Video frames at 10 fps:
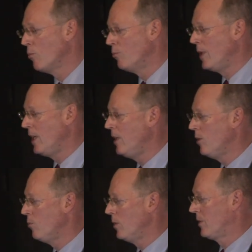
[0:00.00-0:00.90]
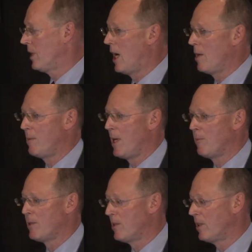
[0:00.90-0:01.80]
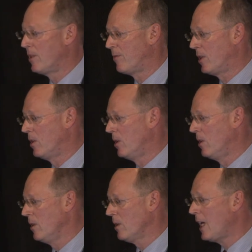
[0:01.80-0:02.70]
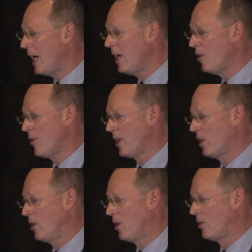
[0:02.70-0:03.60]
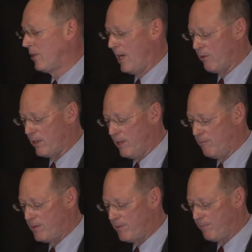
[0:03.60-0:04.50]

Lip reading: we will not be able to deliver care that can alter outcomes.